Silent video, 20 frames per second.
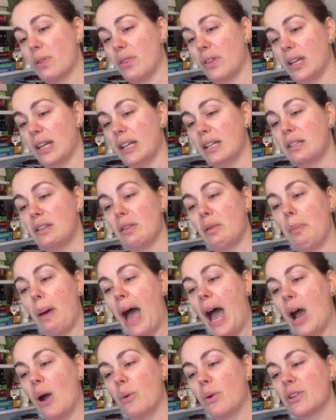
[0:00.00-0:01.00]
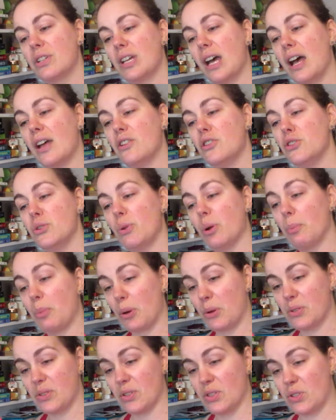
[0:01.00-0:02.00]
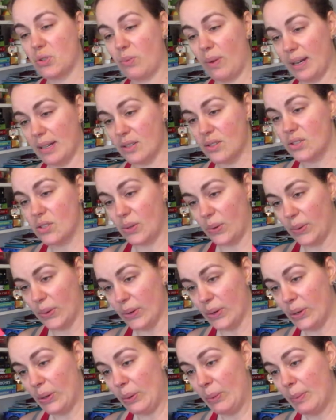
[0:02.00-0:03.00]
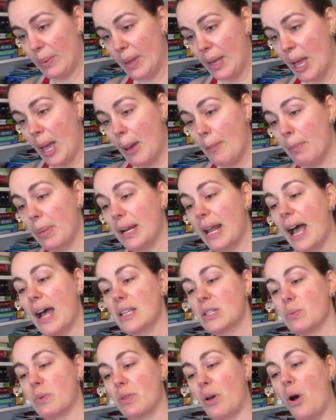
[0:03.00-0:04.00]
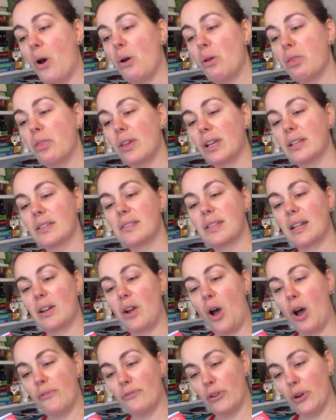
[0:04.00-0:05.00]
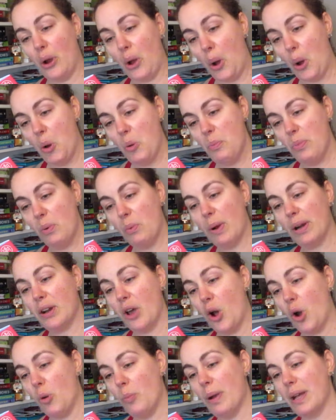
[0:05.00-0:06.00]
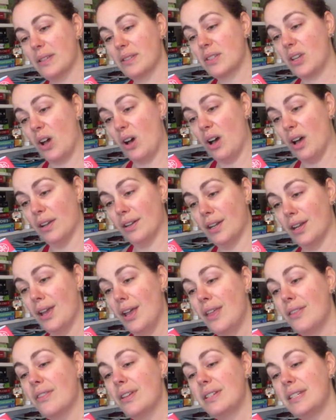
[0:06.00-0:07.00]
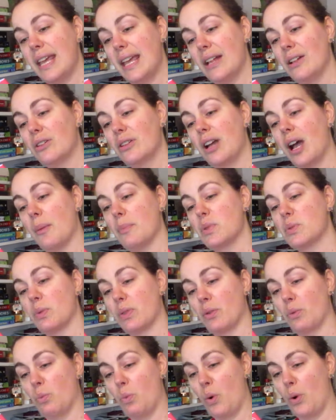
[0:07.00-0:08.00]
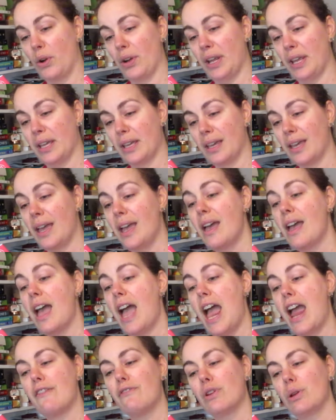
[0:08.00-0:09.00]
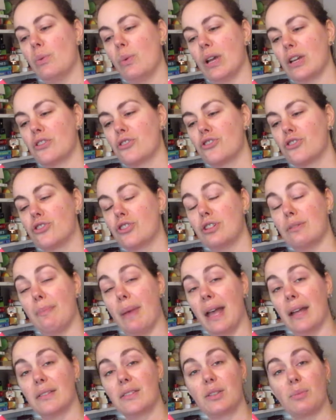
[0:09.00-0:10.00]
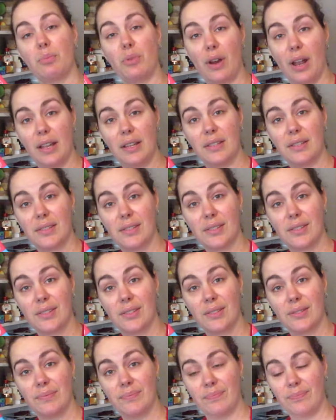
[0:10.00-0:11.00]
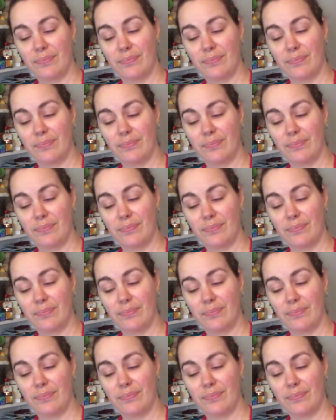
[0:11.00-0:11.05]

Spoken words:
within it the power to undo a person's greatest sorrow. But as with all things that offer hope when hope has gone, the tale comes with a warning. Every wish demands a price.